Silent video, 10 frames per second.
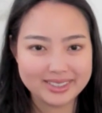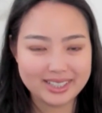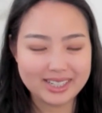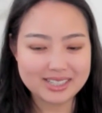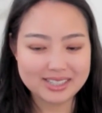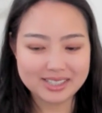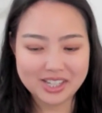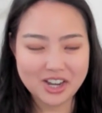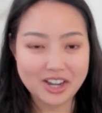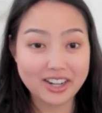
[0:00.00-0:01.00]
And I
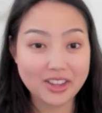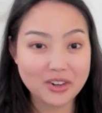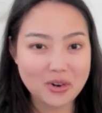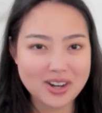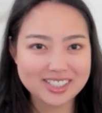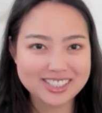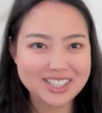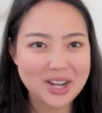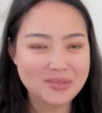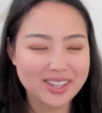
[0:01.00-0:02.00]
see another
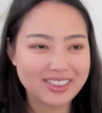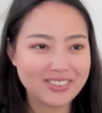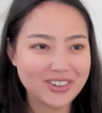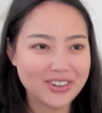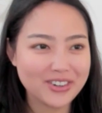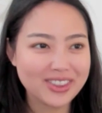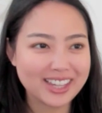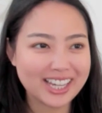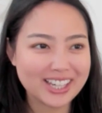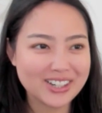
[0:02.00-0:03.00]
question coming through.
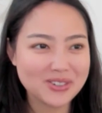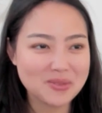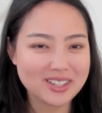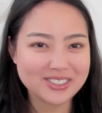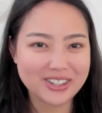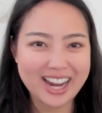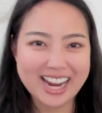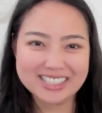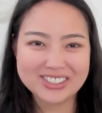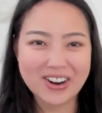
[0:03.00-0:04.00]
Thank you. We'll be sure to
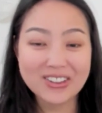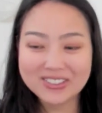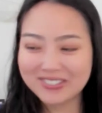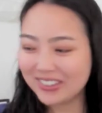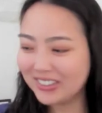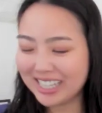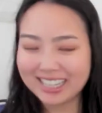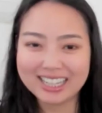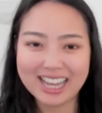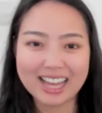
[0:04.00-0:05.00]
answer all of those
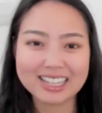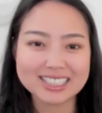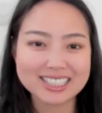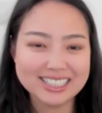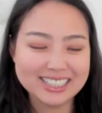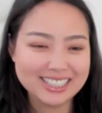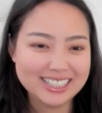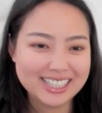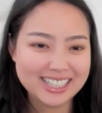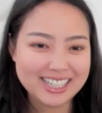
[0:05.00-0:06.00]
at the end.
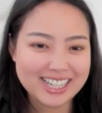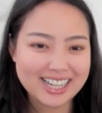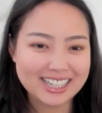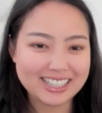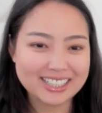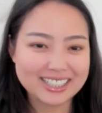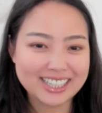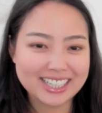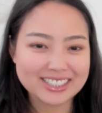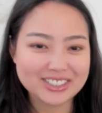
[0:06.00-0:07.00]

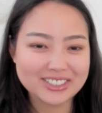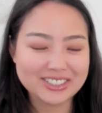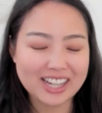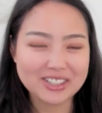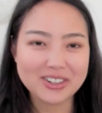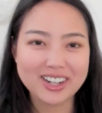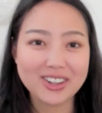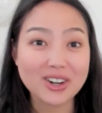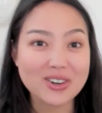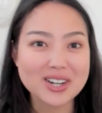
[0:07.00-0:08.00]
I do get a
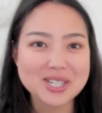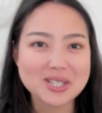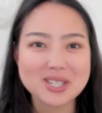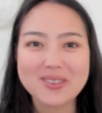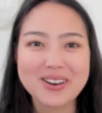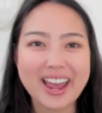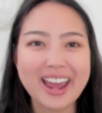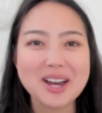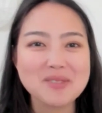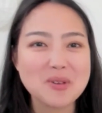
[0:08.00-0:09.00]
lot of questions about
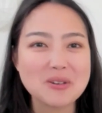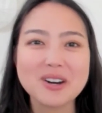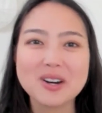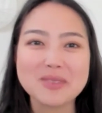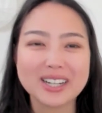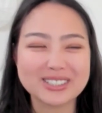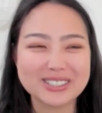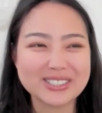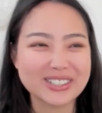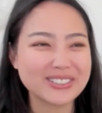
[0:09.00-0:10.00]
AI profile
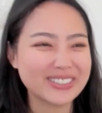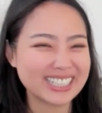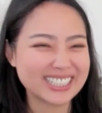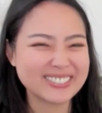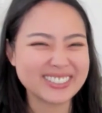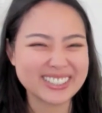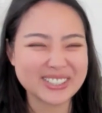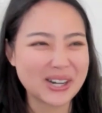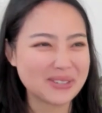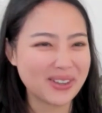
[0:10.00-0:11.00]
pictures, so we can definitely
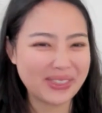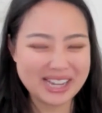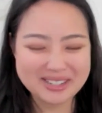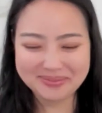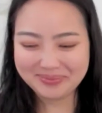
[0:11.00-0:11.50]
talk about that.